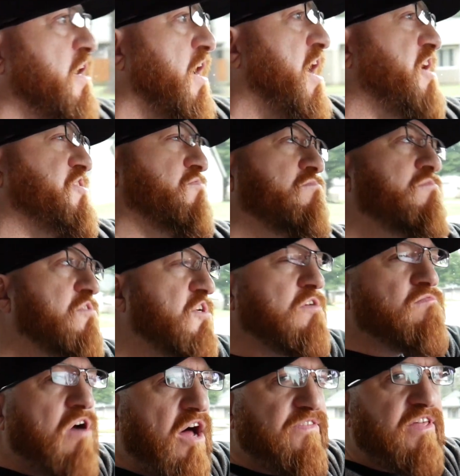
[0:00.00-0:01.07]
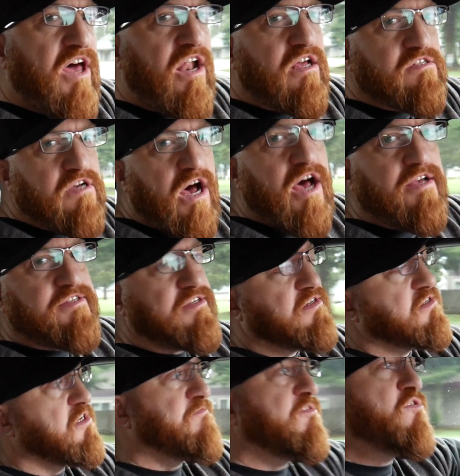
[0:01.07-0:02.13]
and you really want that exhaust system,